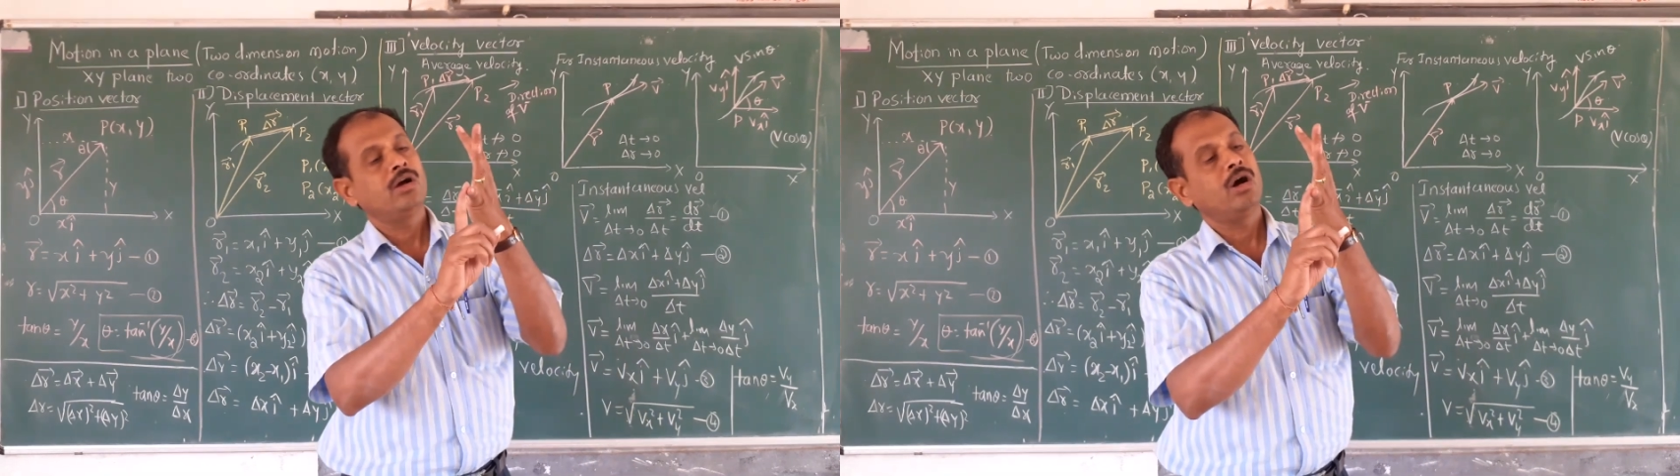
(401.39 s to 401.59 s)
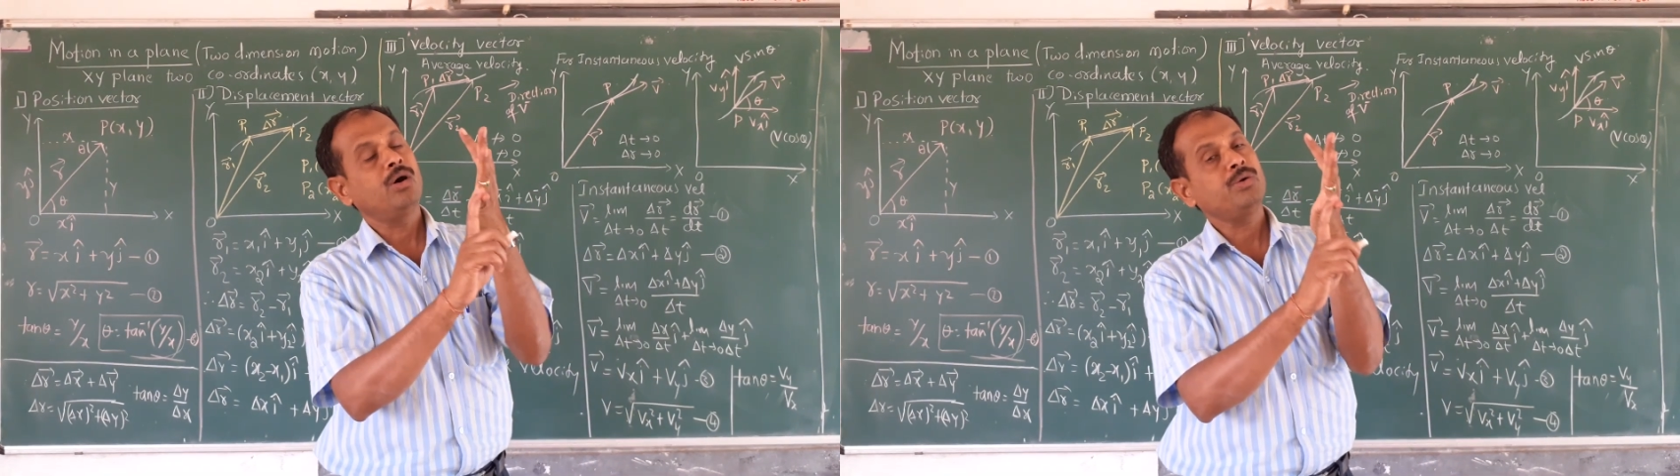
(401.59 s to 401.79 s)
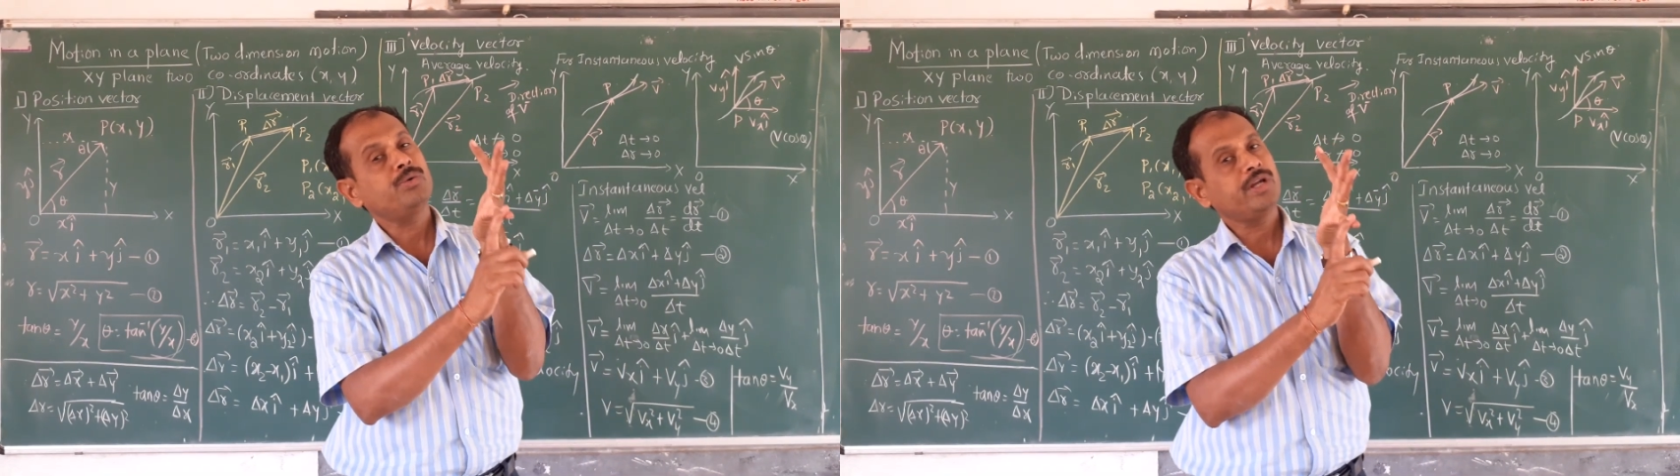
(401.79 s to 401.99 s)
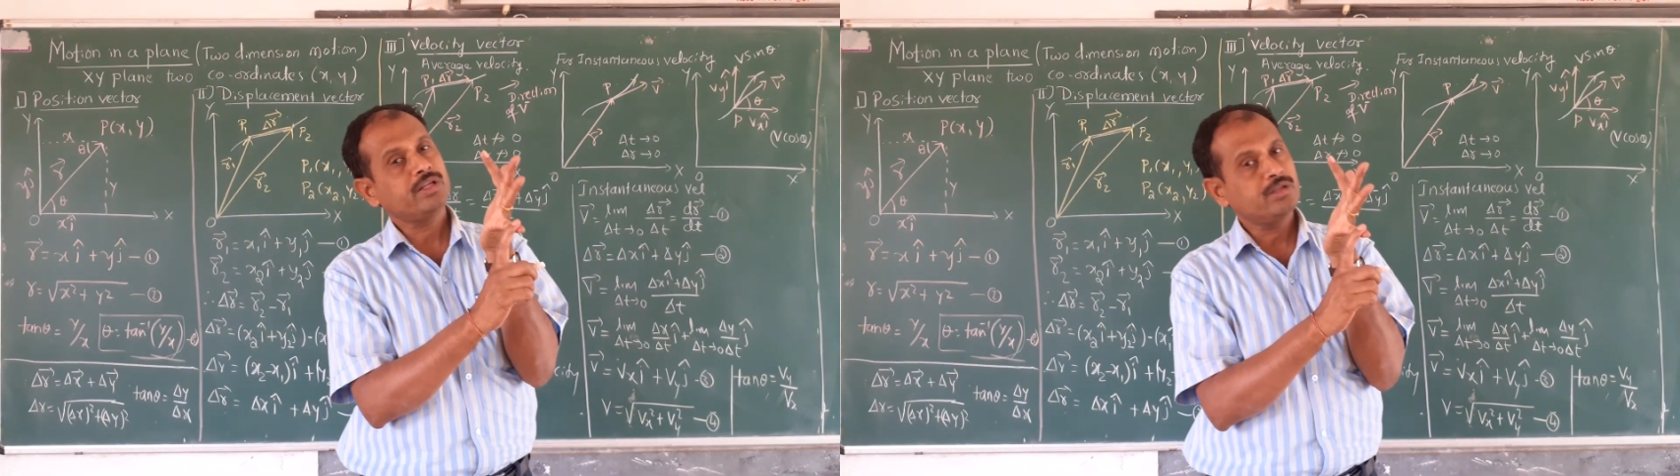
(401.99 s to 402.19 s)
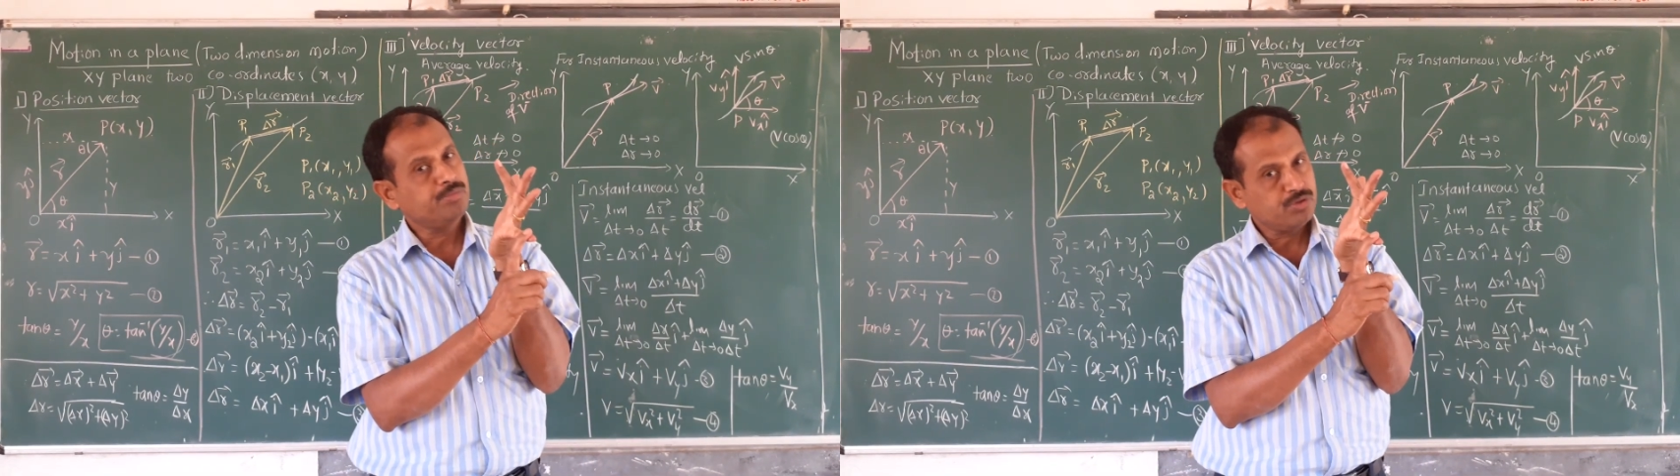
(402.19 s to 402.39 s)
how you
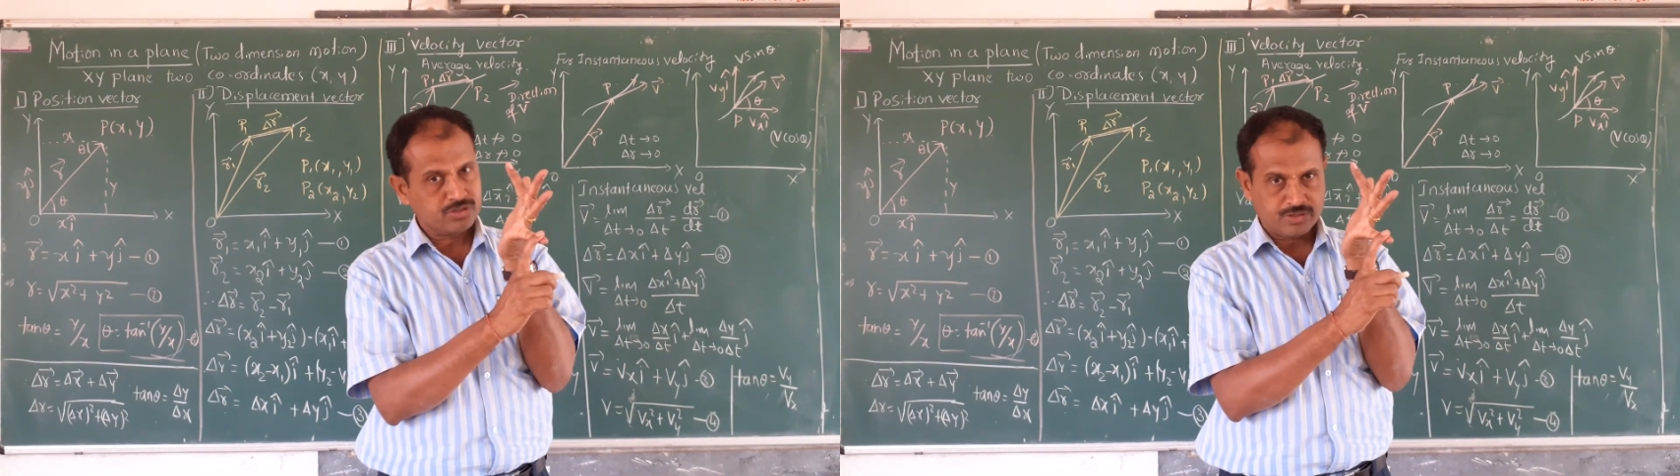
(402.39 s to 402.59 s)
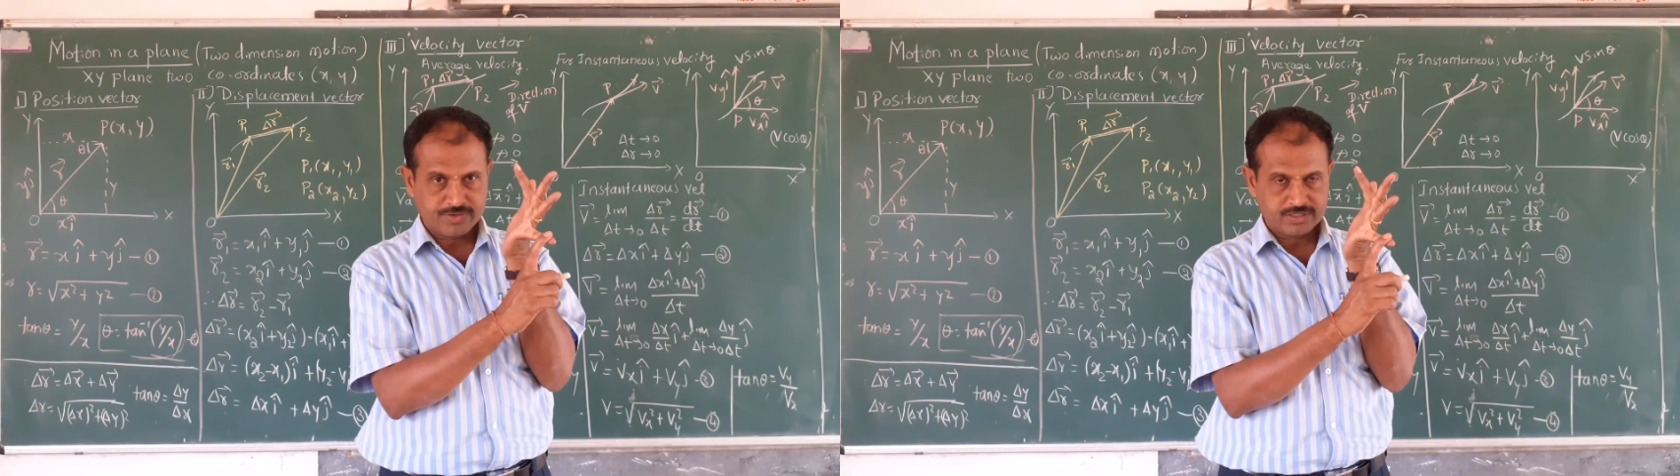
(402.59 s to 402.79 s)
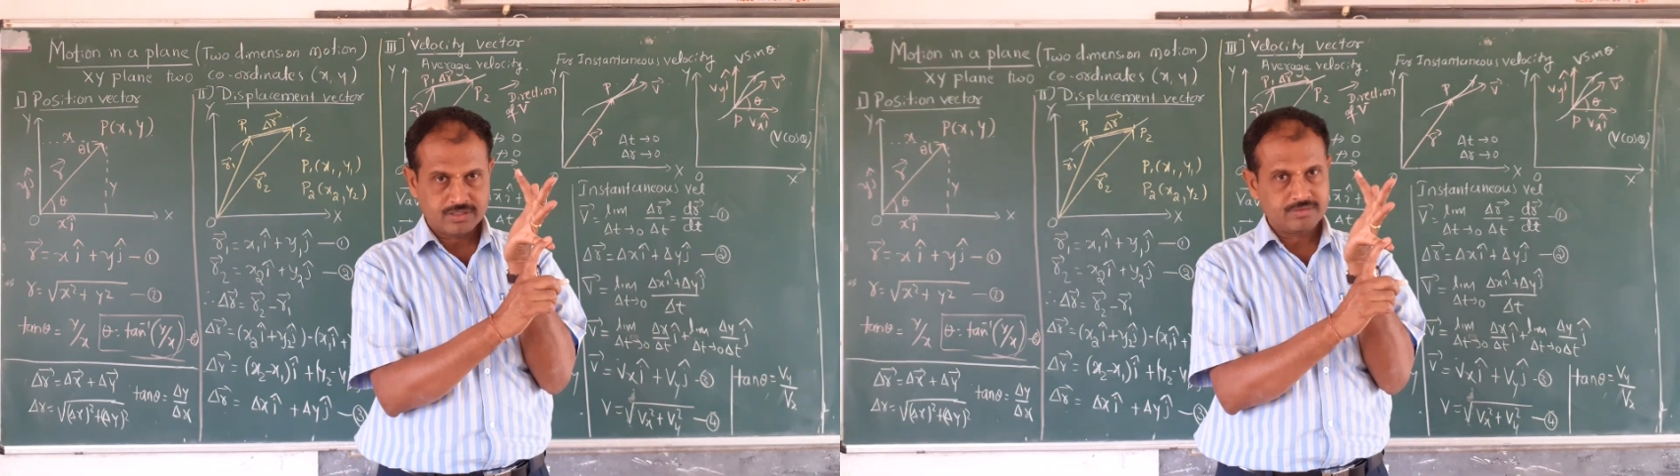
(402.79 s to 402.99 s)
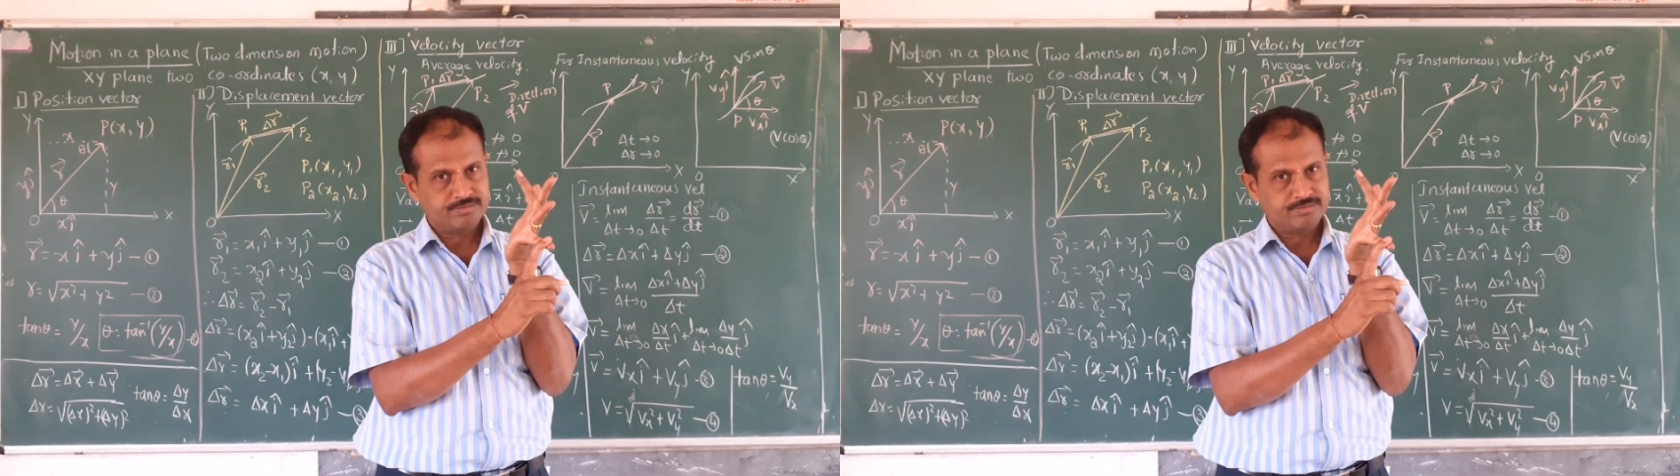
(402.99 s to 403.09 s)
take the position vector?